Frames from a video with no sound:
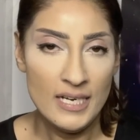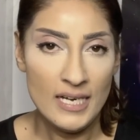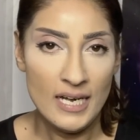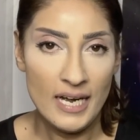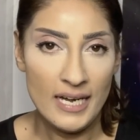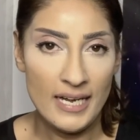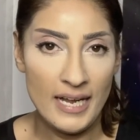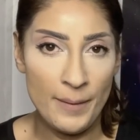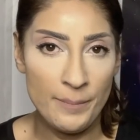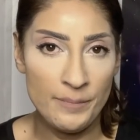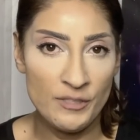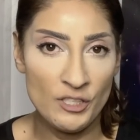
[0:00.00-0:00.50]

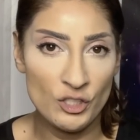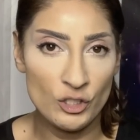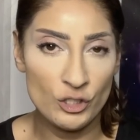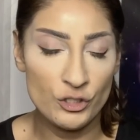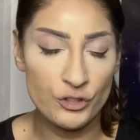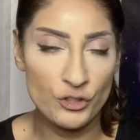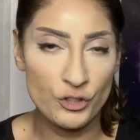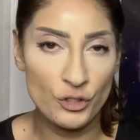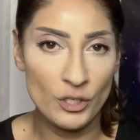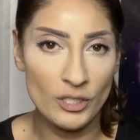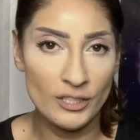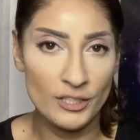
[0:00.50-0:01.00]
I am your
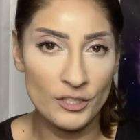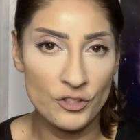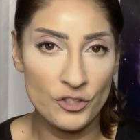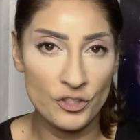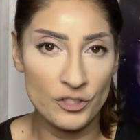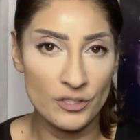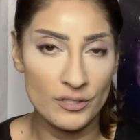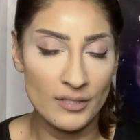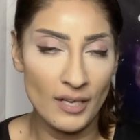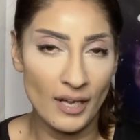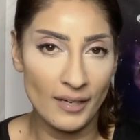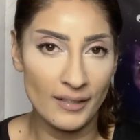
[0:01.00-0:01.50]

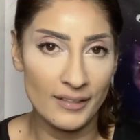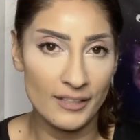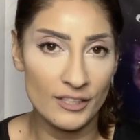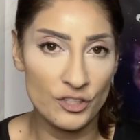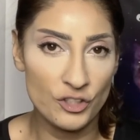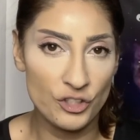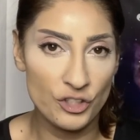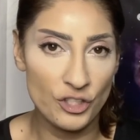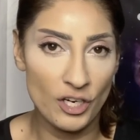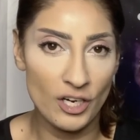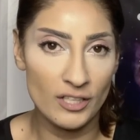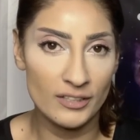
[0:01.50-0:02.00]
astrologer, Nadiya
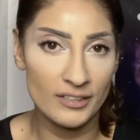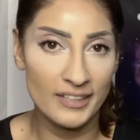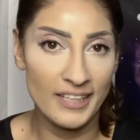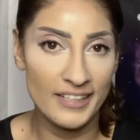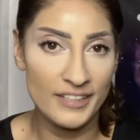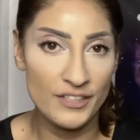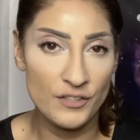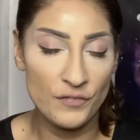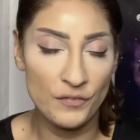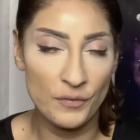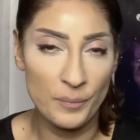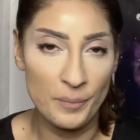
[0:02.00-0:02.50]
Shah.
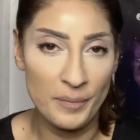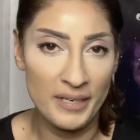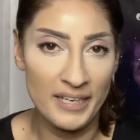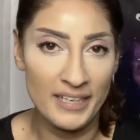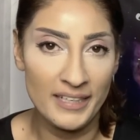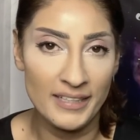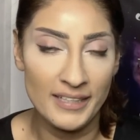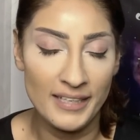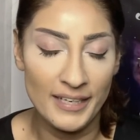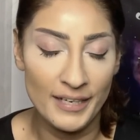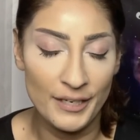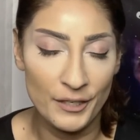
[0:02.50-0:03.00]
Thank you for
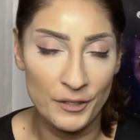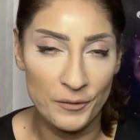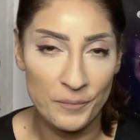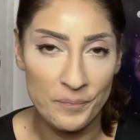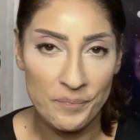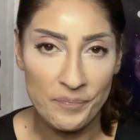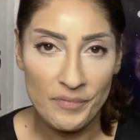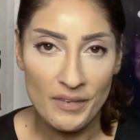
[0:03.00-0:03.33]
being here.